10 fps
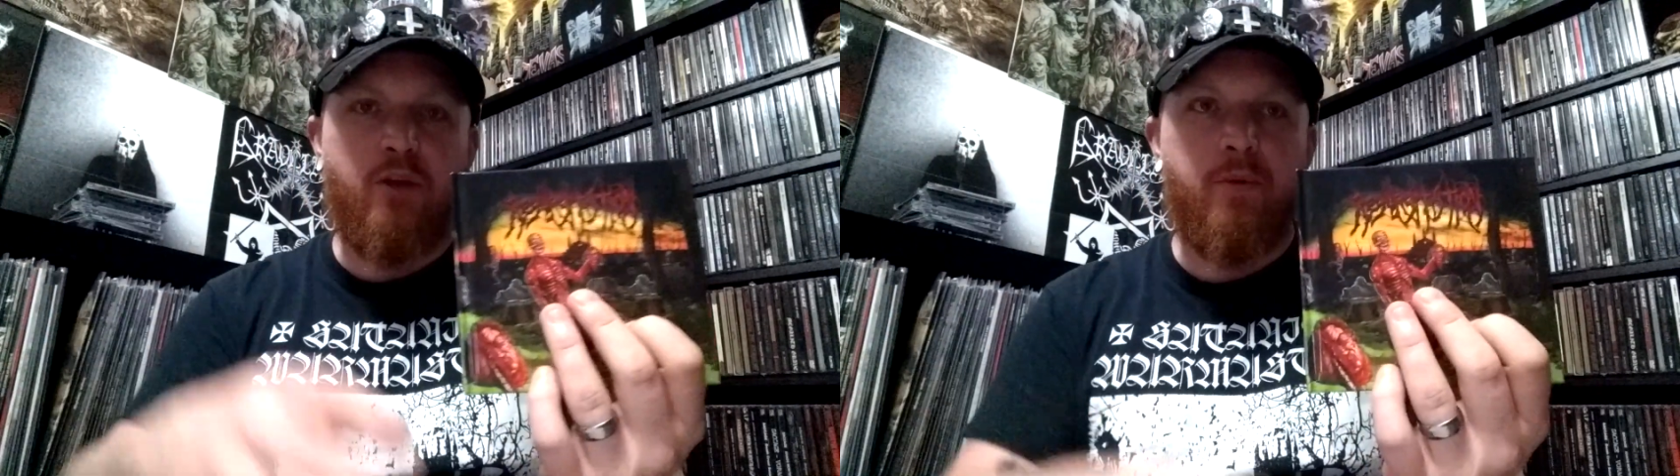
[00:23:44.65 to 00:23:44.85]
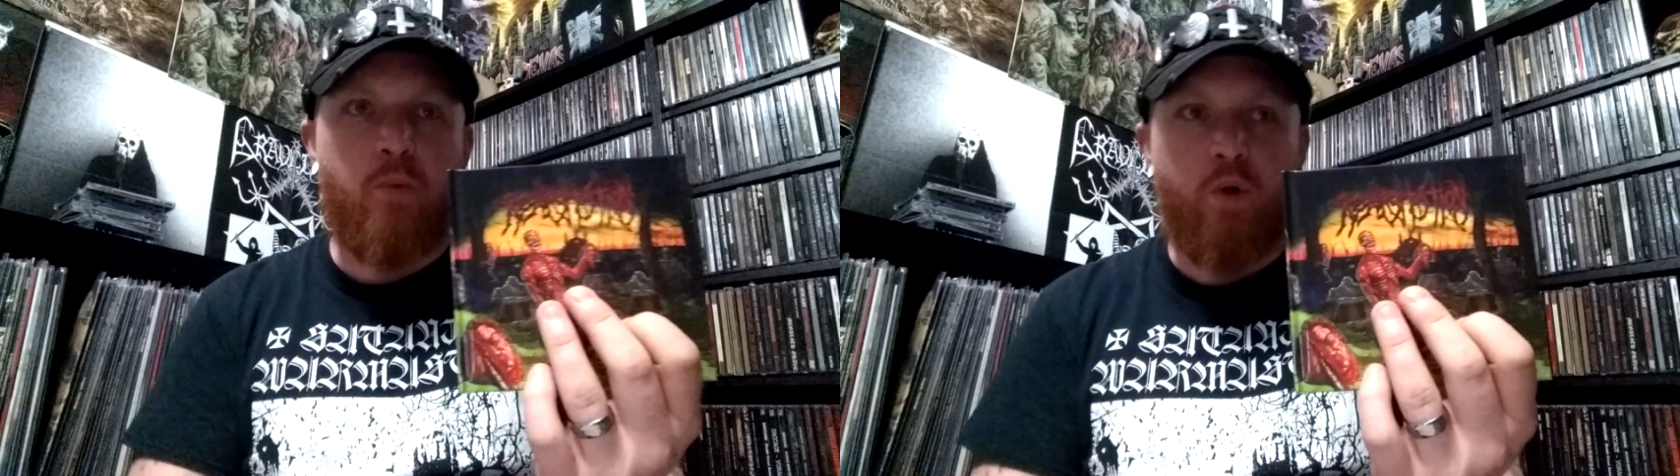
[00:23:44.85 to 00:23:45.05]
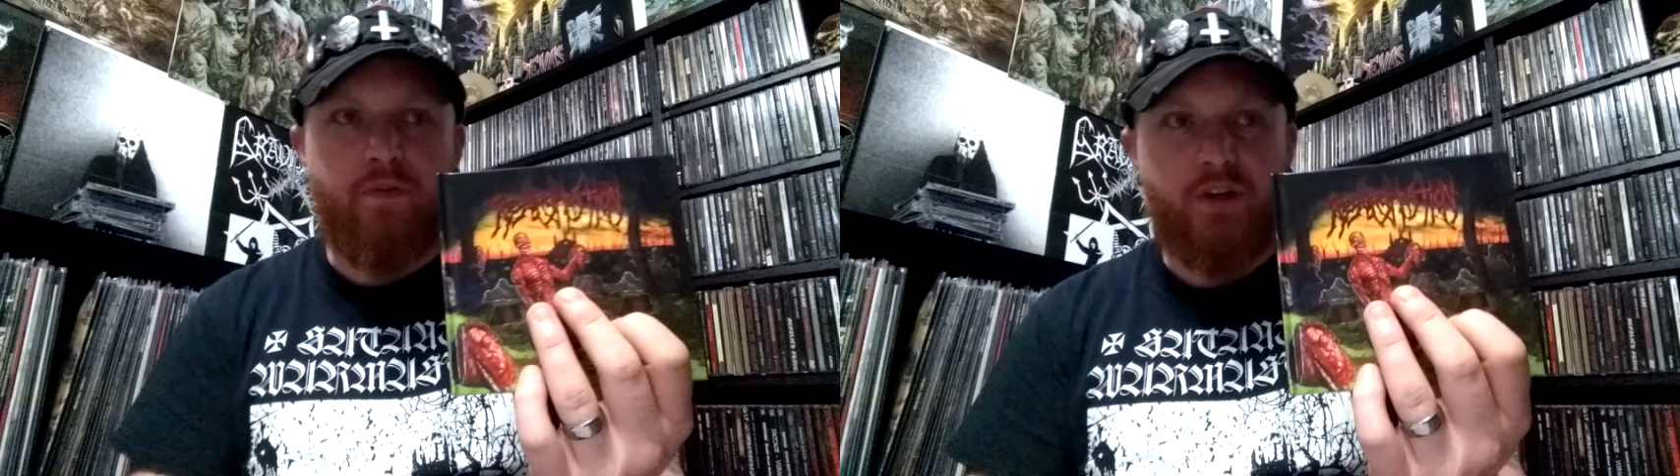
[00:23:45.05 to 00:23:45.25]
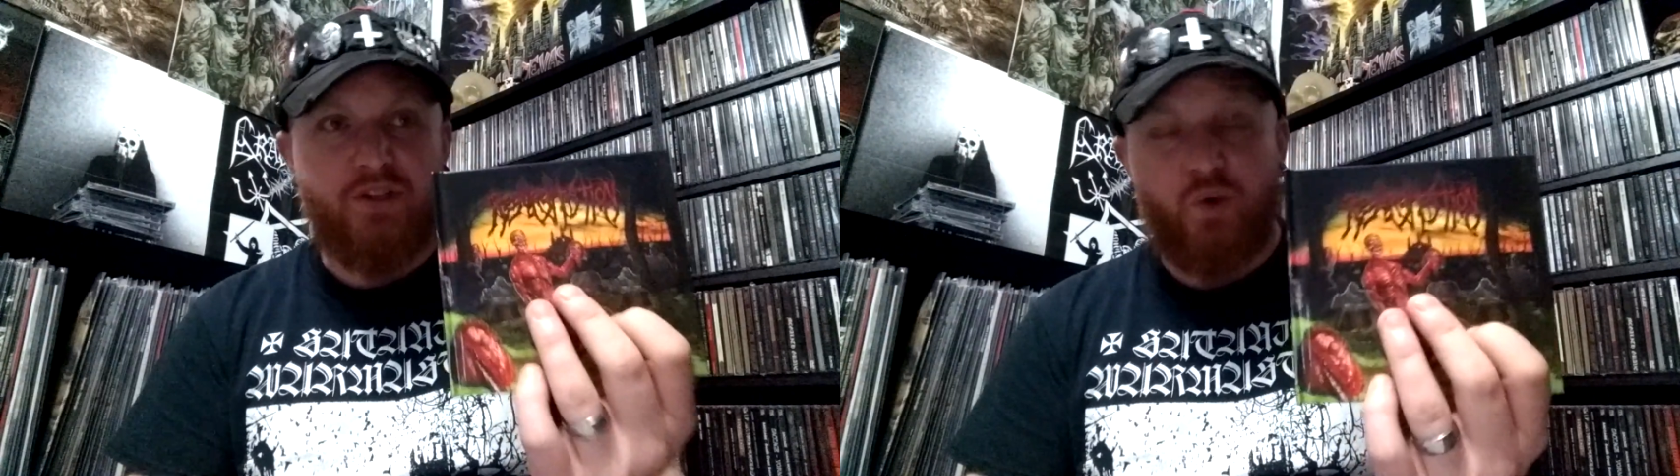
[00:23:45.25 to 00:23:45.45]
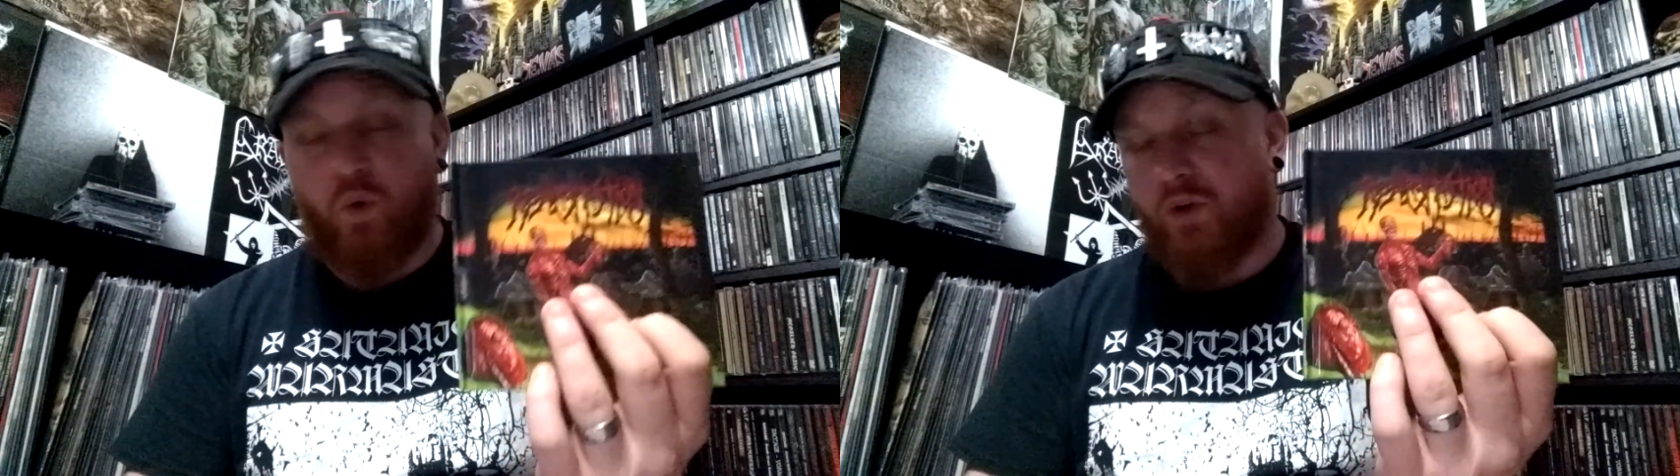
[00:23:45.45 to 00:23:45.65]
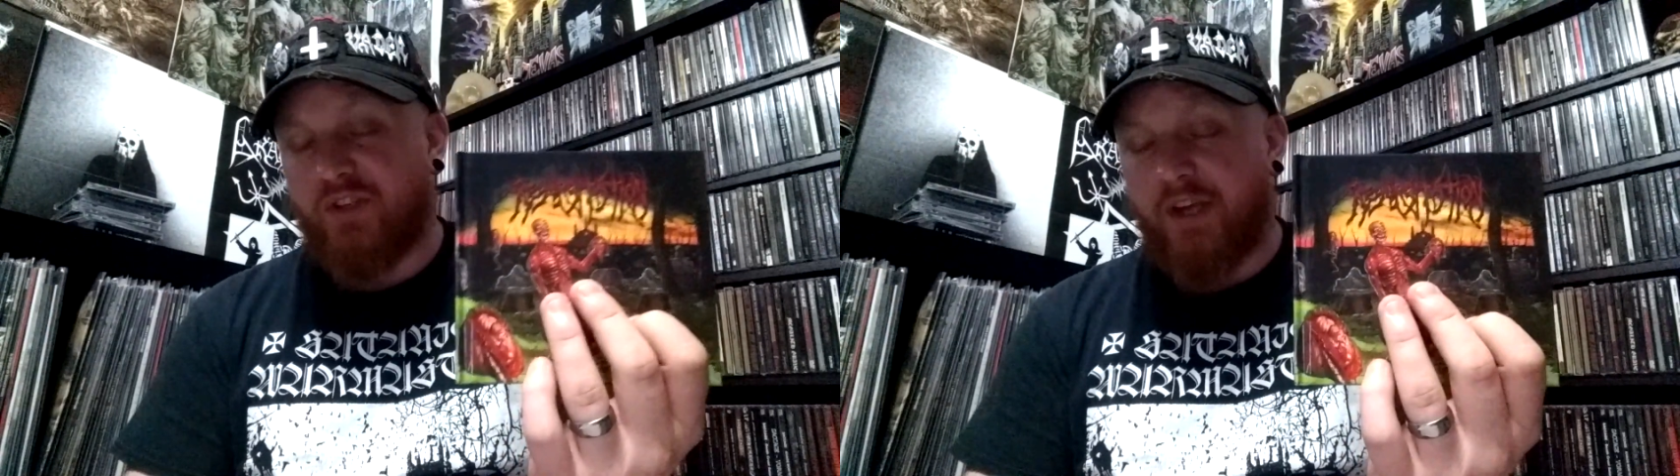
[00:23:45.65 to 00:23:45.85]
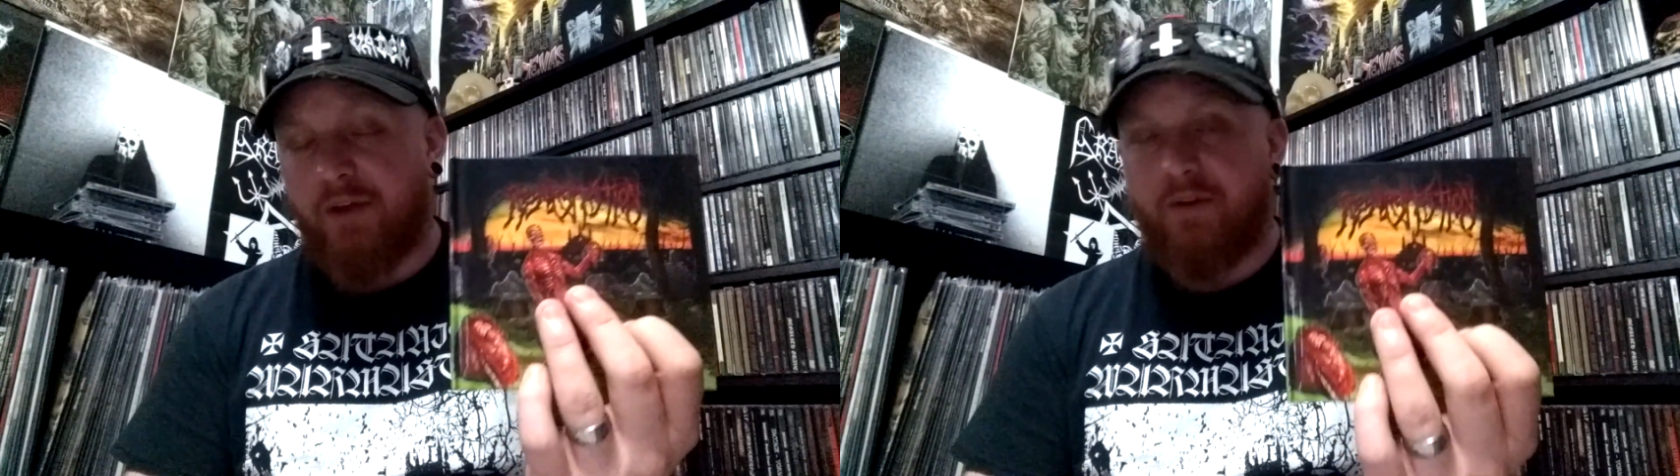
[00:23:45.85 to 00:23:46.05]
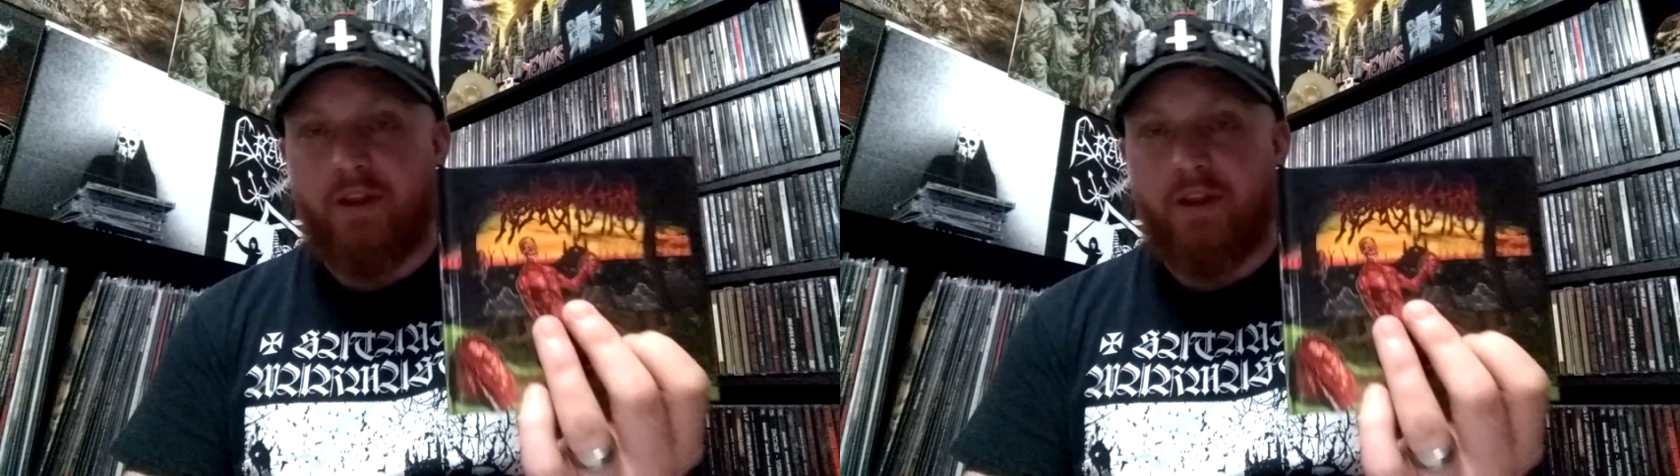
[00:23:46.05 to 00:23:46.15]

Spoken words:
little bit more of a Disgorge sound,